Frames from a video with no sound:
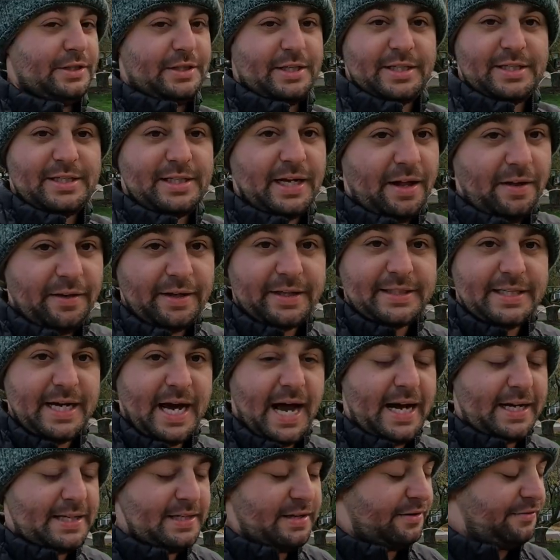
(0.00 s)
Just a selling
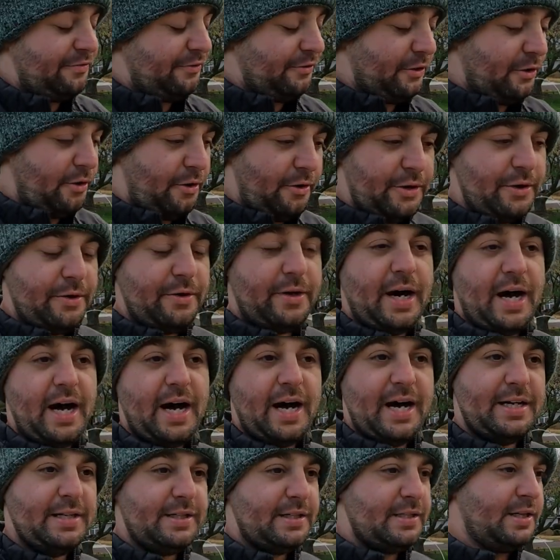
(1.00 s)
tactic for all you
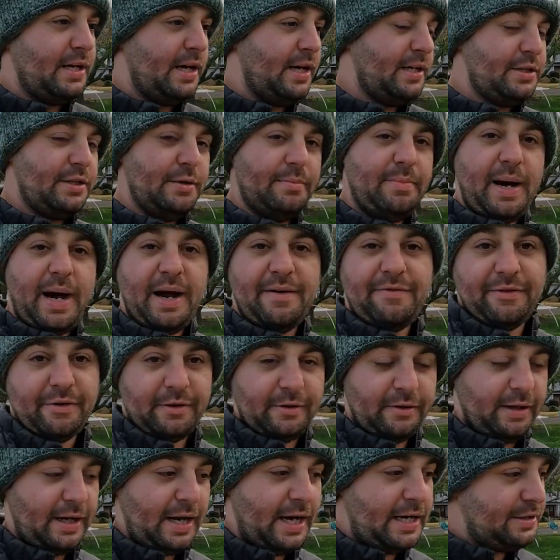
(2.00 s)
guys to buy
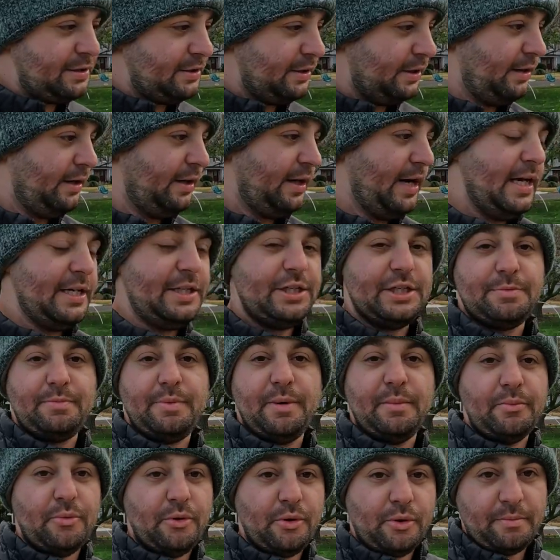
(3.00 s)
fertilizer and just
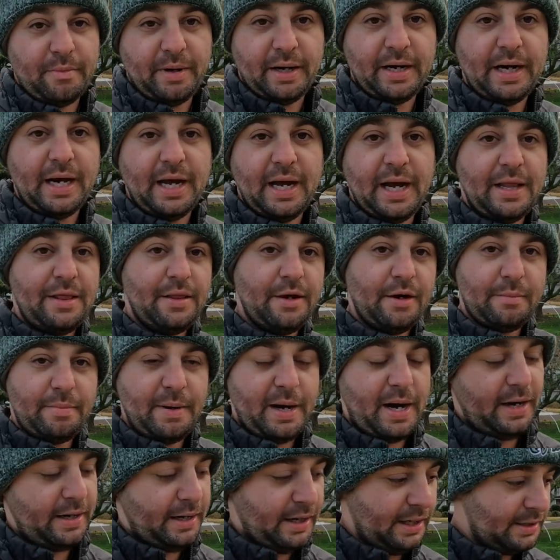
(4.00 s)
put more money in their
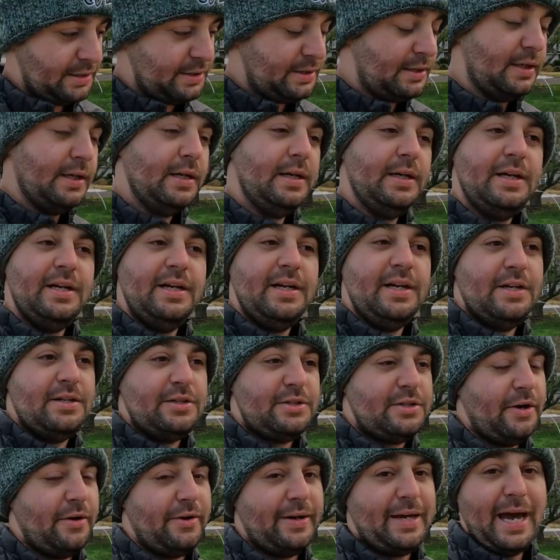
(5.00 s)
pockets.
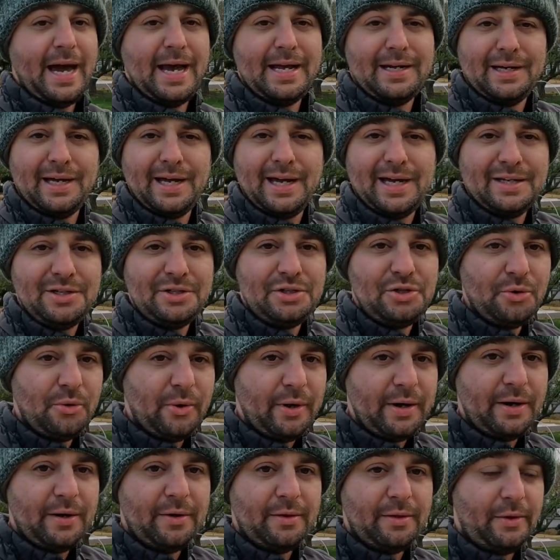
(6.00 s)
So again,
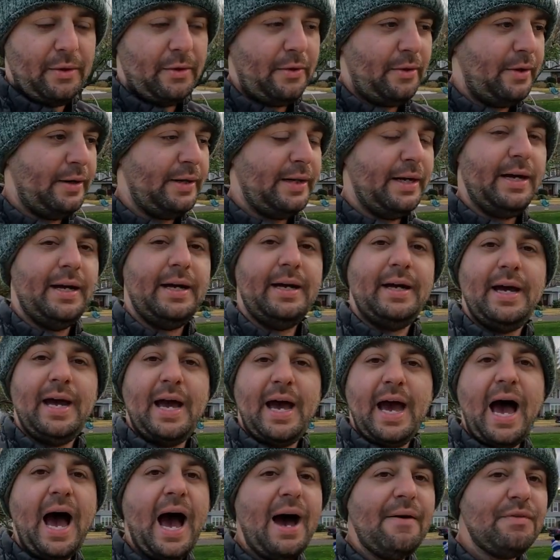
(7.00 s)
enjoy your lawn.
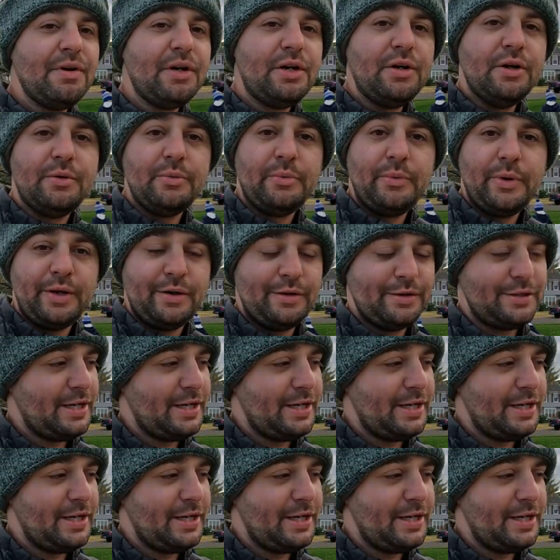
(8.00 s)
Have a good winter